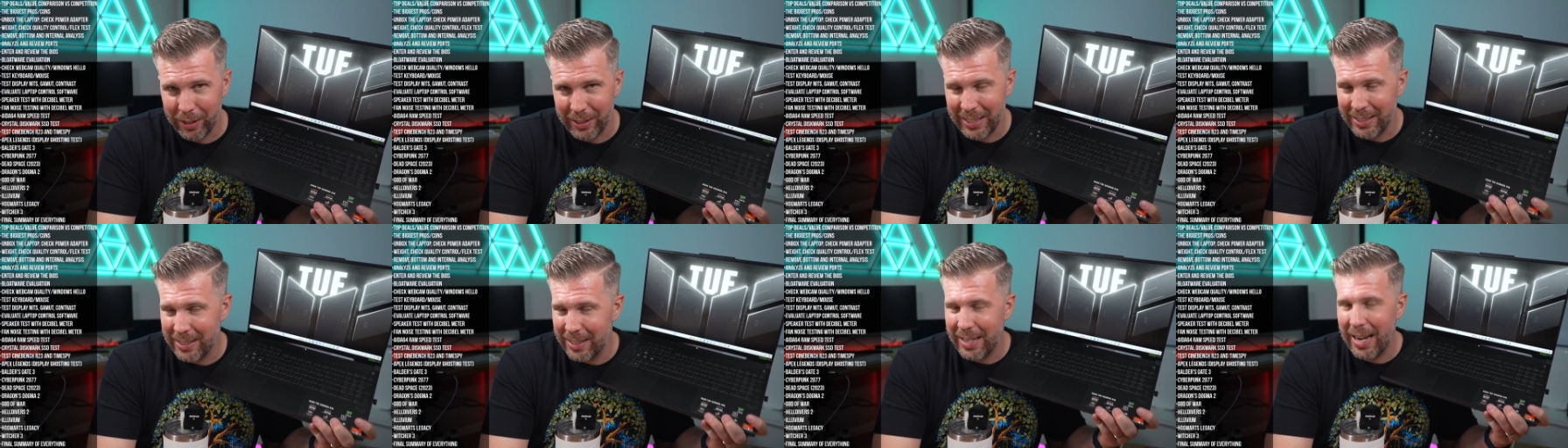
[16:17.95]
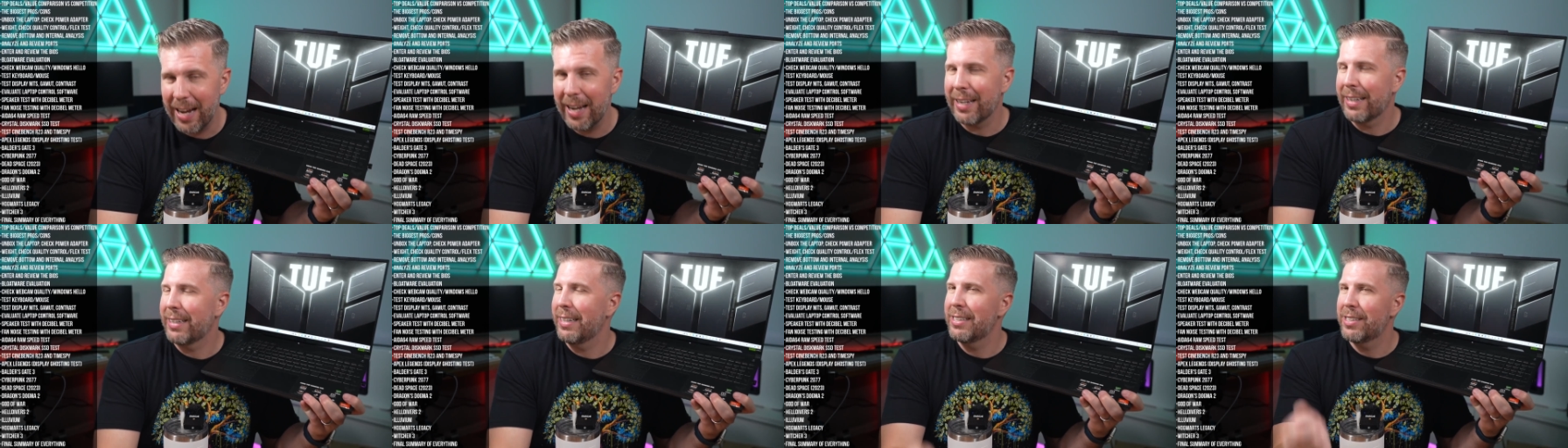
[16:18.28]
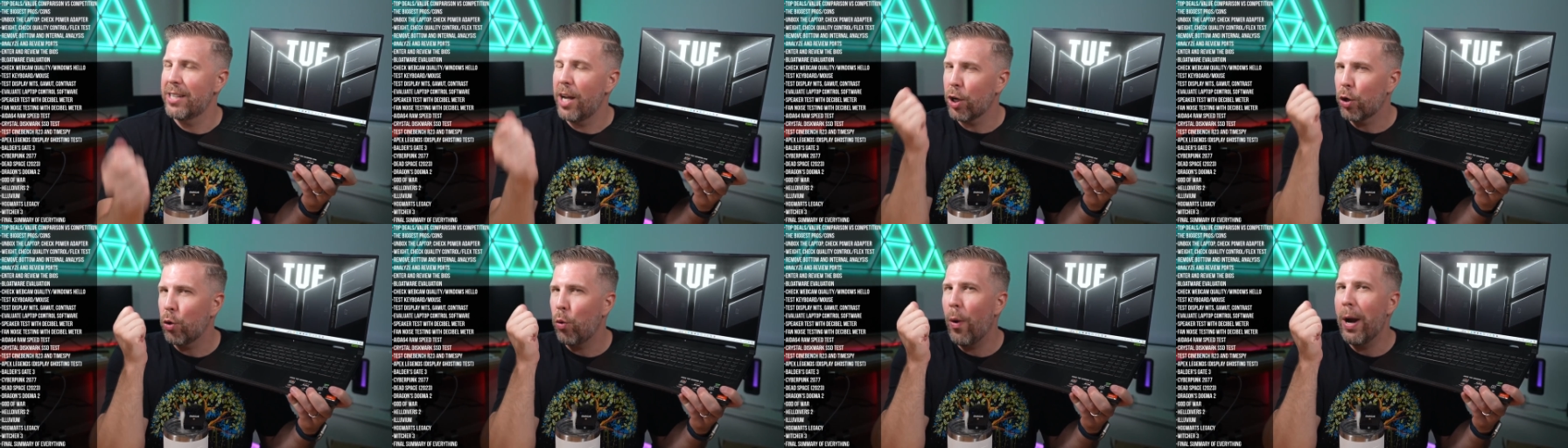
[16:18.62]
As not, it's
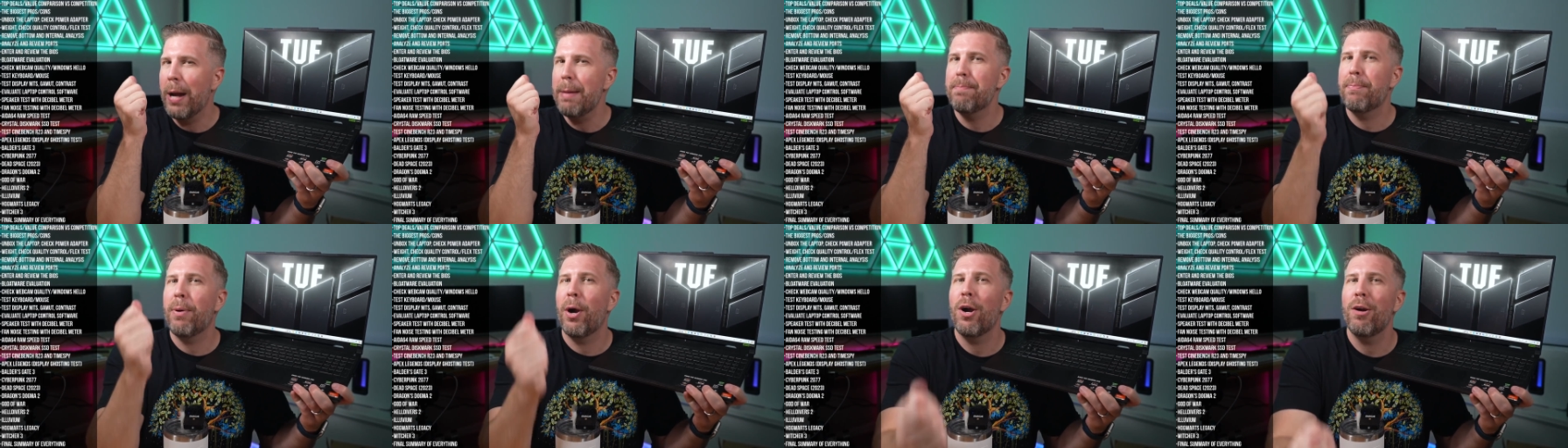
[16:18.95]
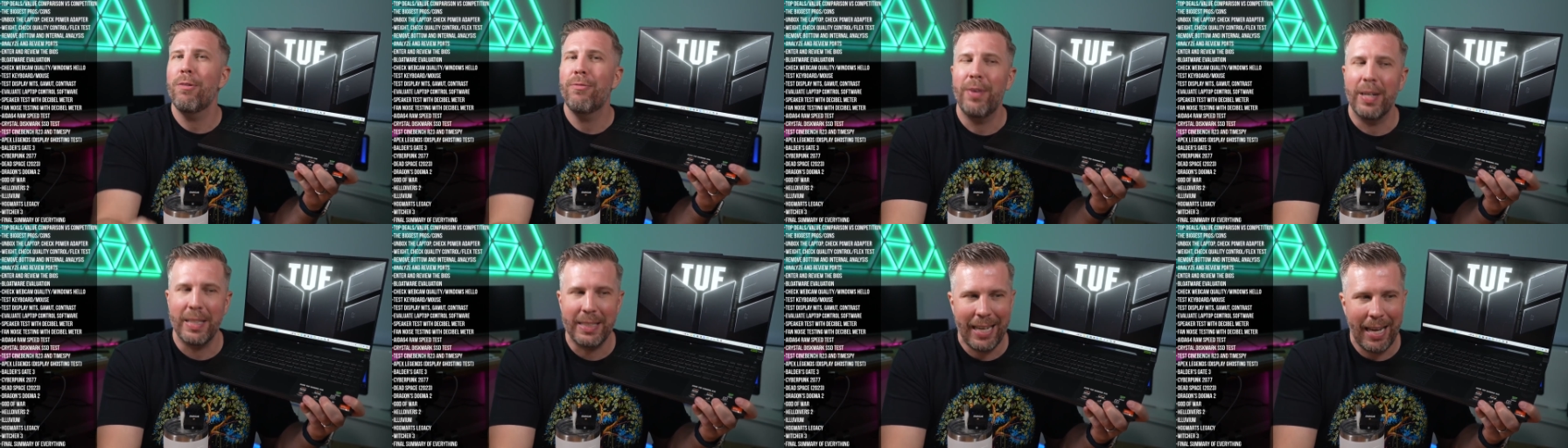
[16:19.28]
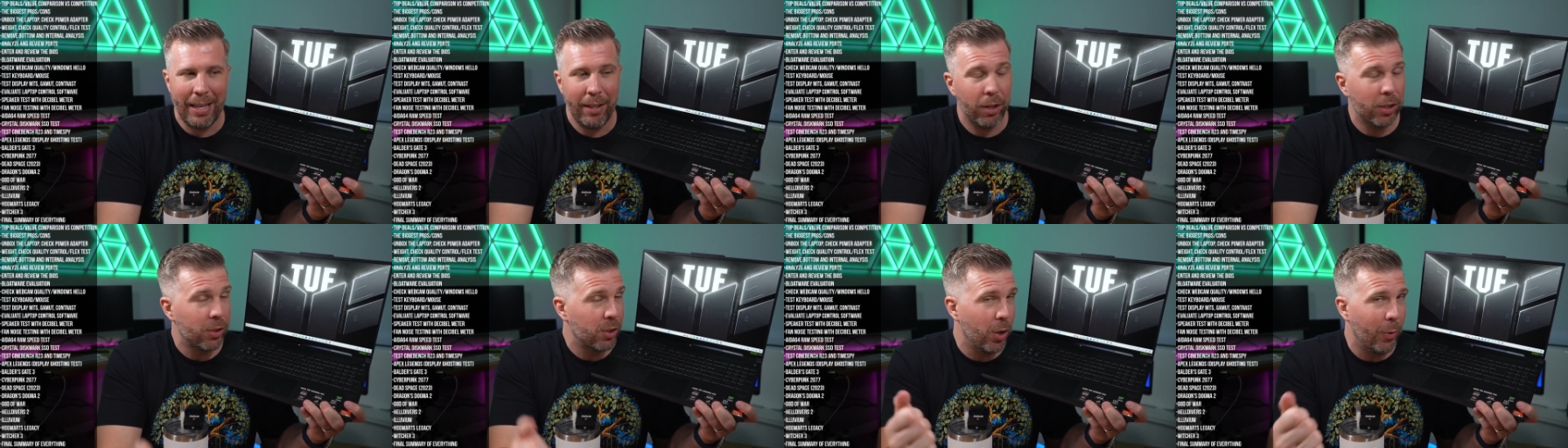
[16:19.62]
not quite perfect, and
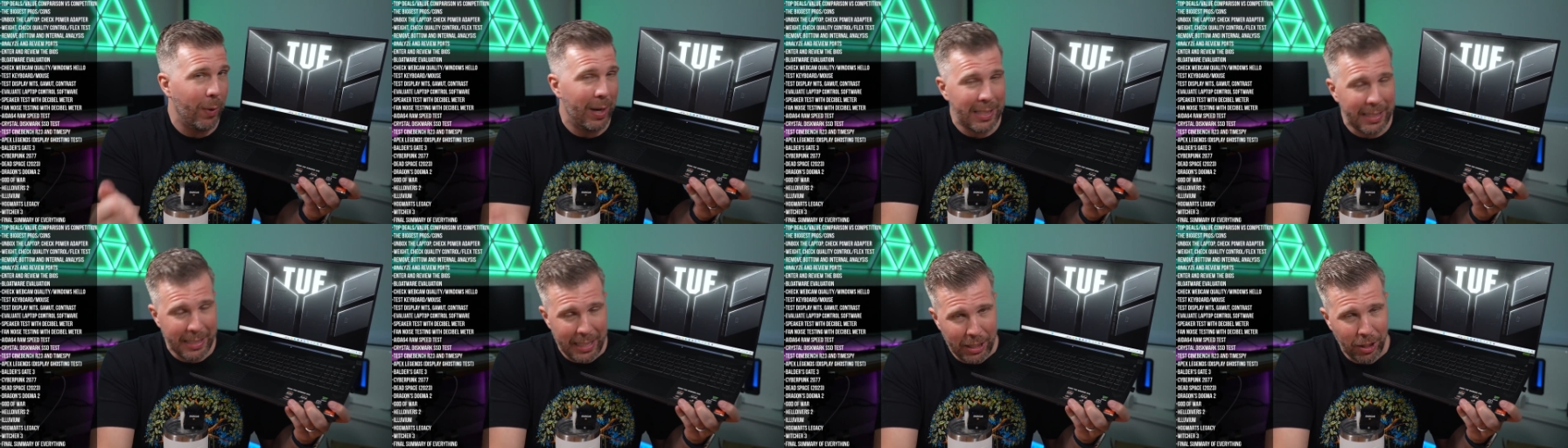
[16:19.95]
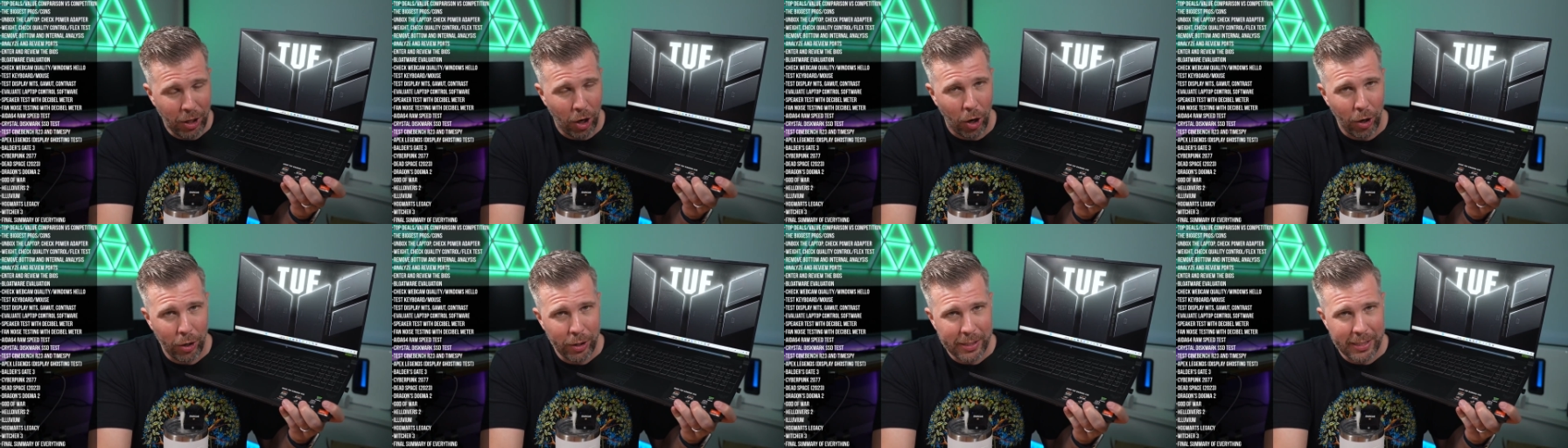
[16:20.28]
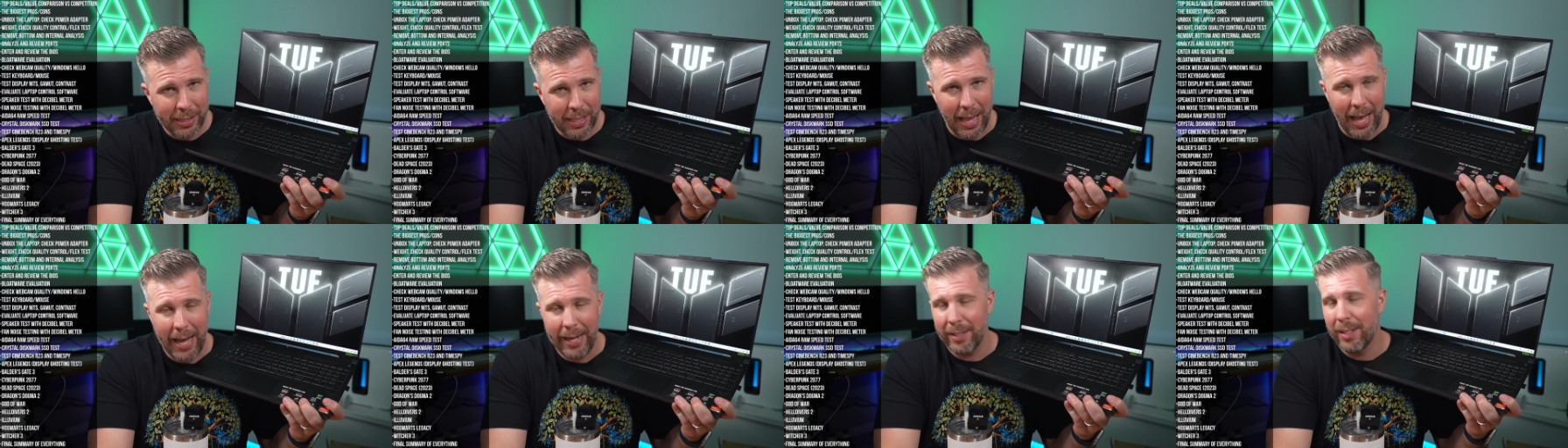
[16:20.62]
there's no SD card
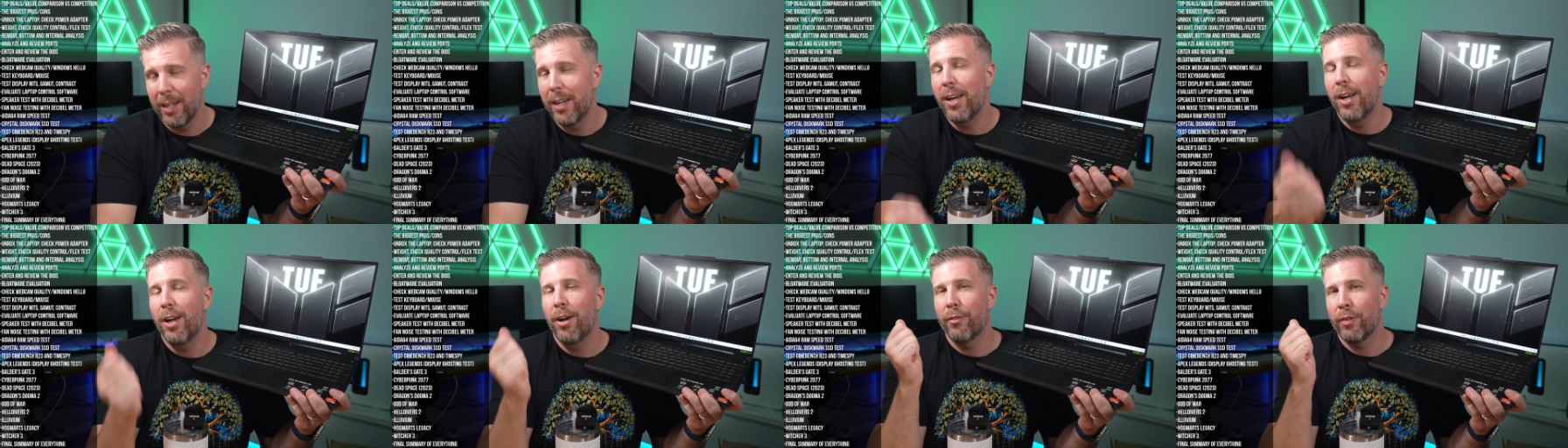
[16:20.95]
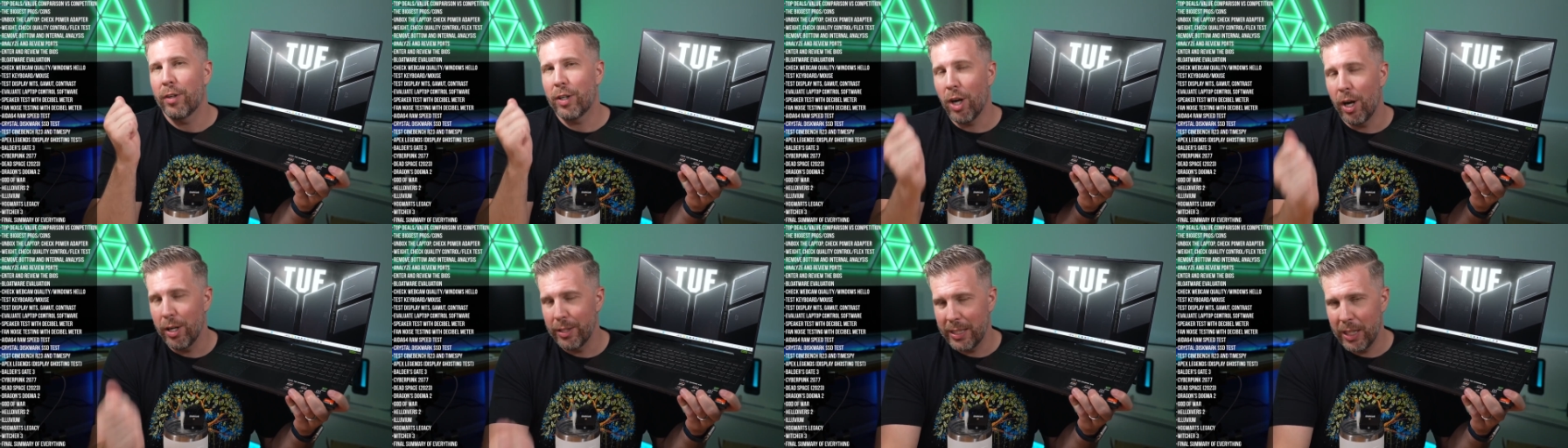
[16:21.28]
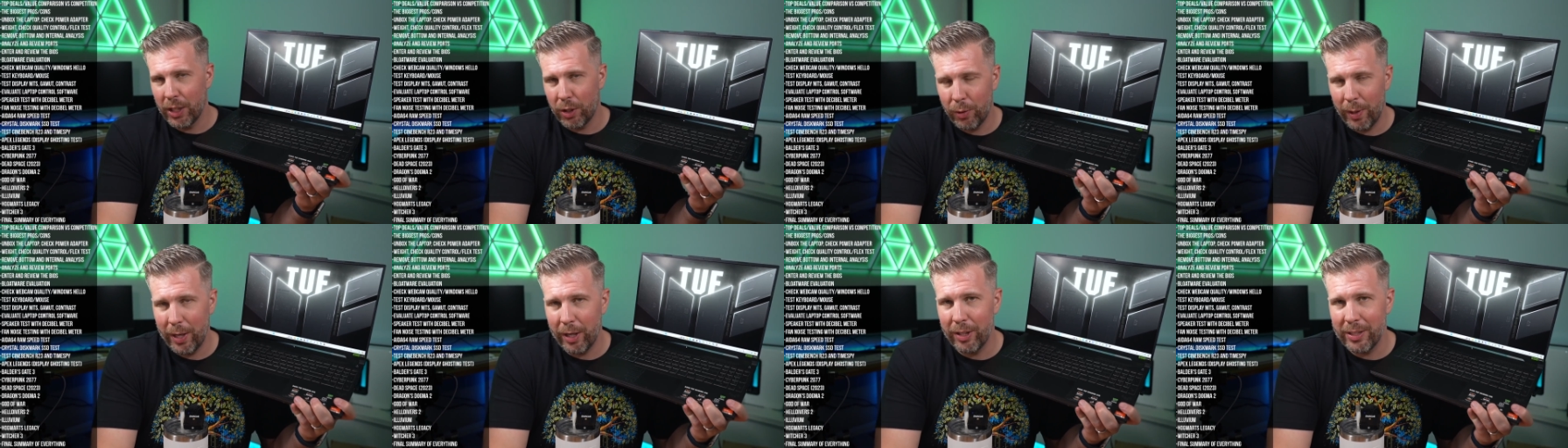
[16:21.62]
slot for content
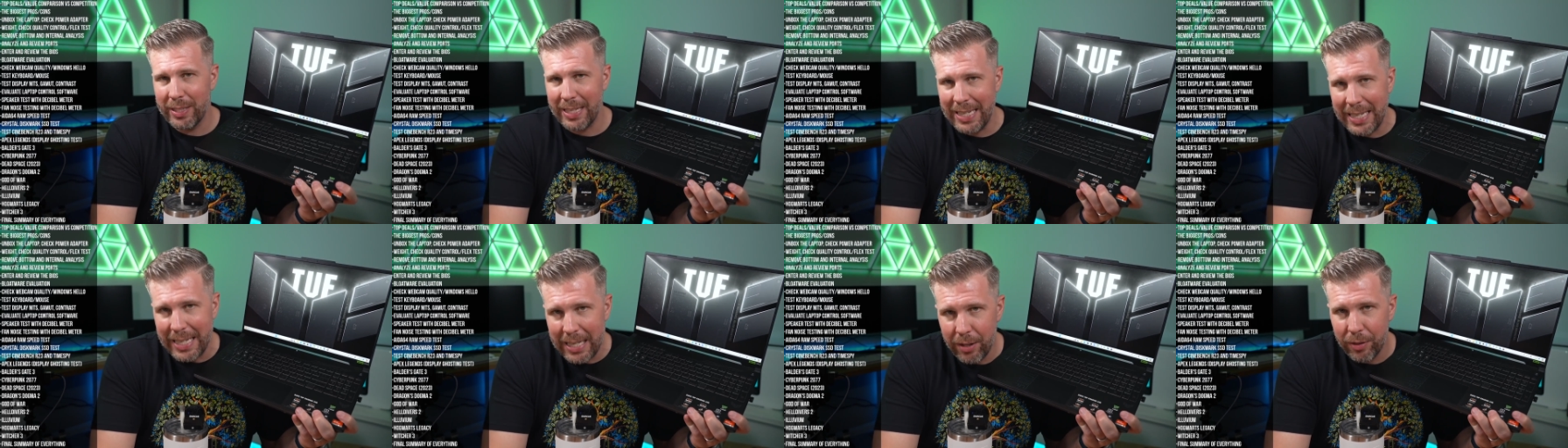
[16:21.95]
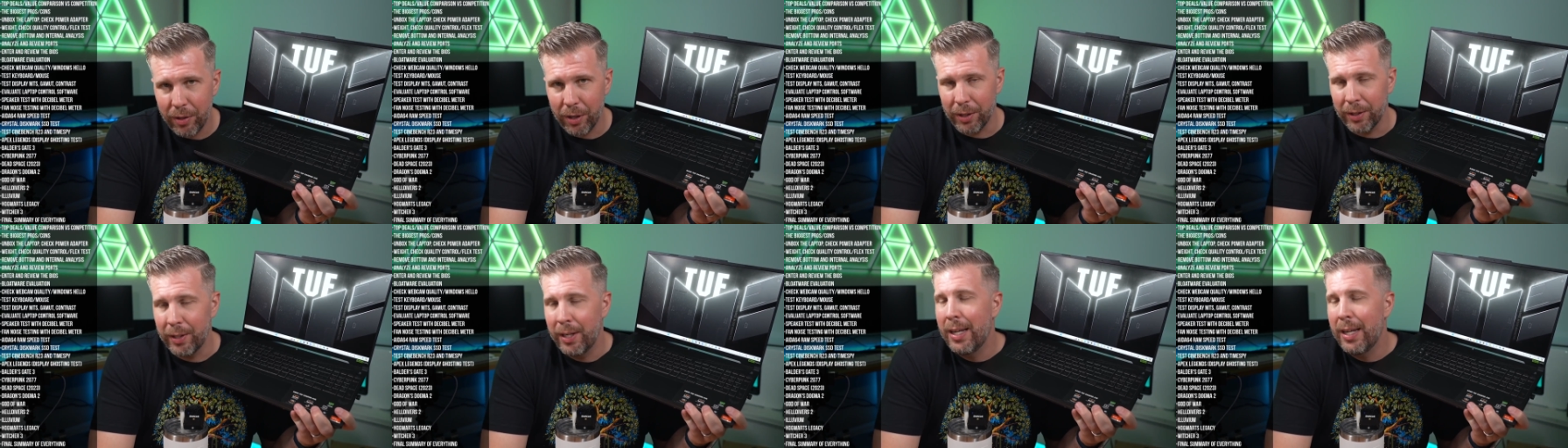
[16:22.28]
creators either.